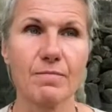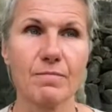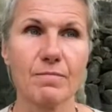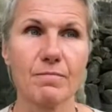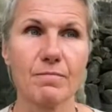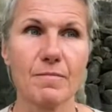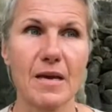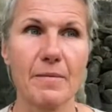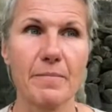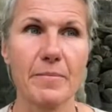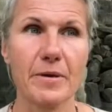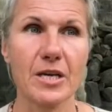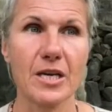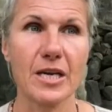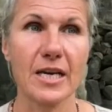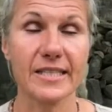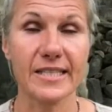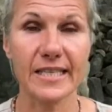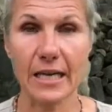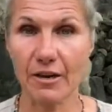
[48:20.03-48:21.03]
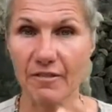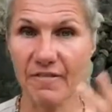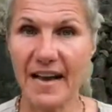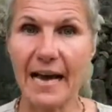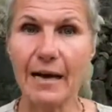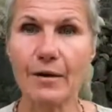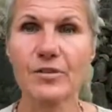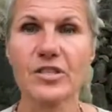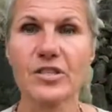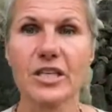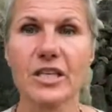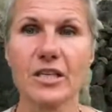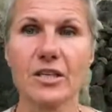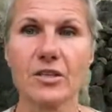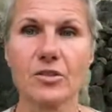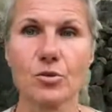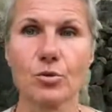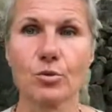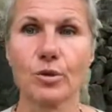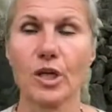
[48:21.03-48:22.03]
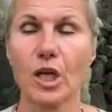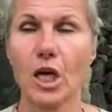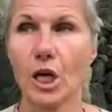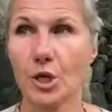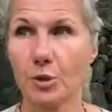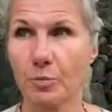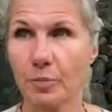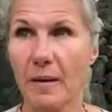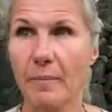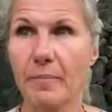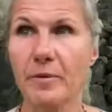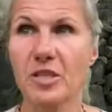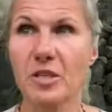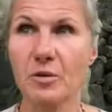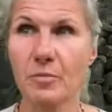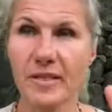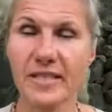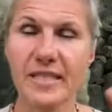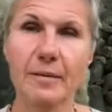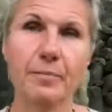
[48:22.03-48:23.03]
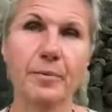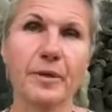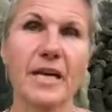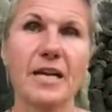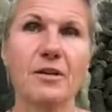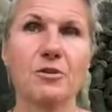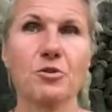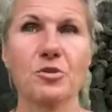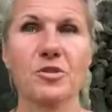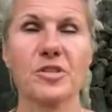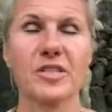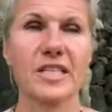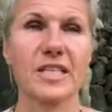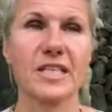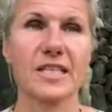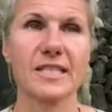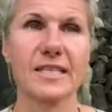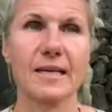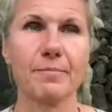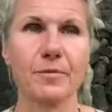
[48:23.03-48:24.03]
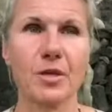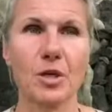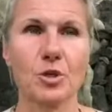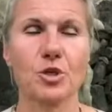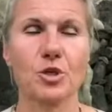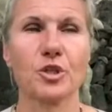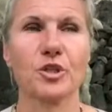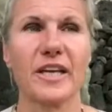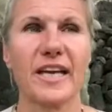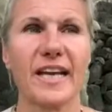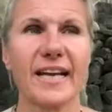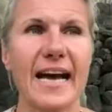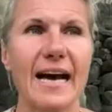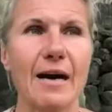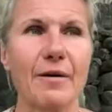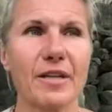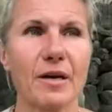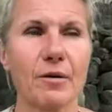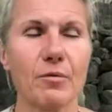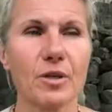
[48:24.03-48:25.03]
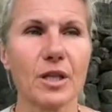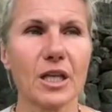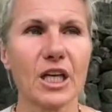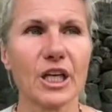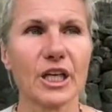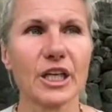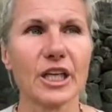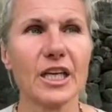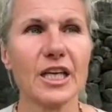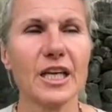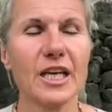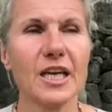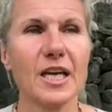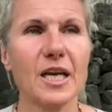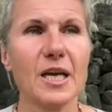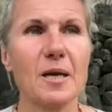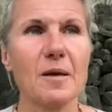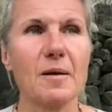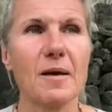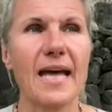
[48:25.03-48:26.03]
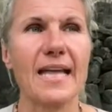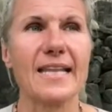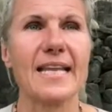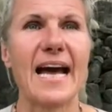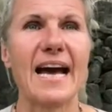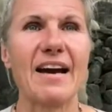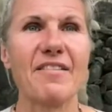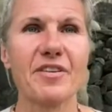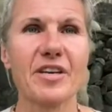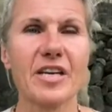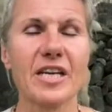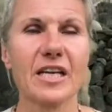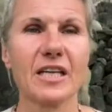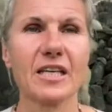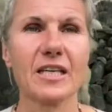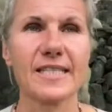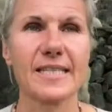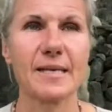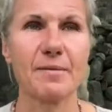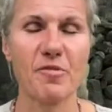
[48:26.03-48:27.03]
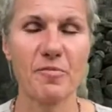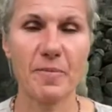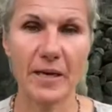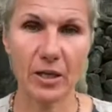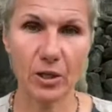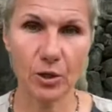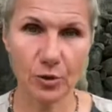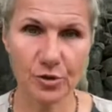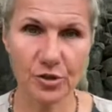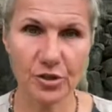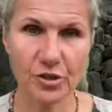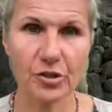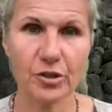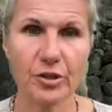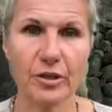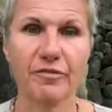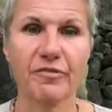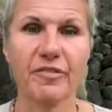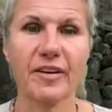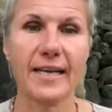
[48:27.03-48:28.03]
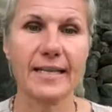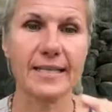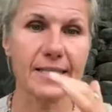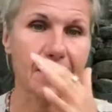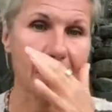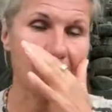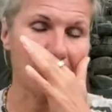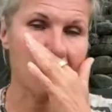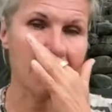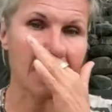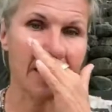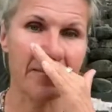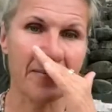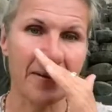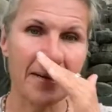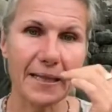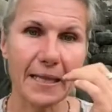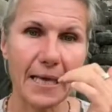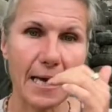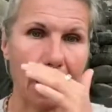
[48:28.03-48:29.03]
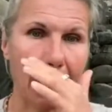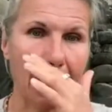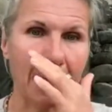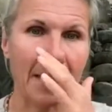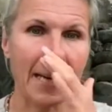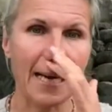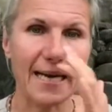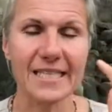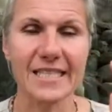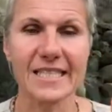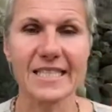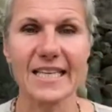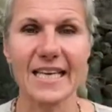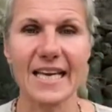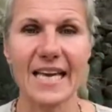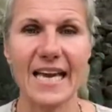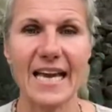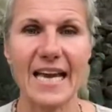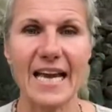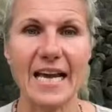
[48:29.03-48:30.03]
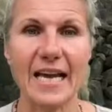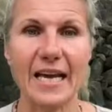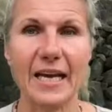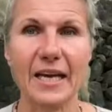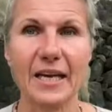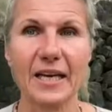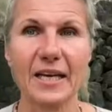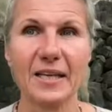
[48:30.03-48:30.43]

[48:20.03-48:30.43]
maybe a set of houses or a large property with separate entrances. I'm not sure yet how that will look. And having some of my closest girlfriends that's living there as a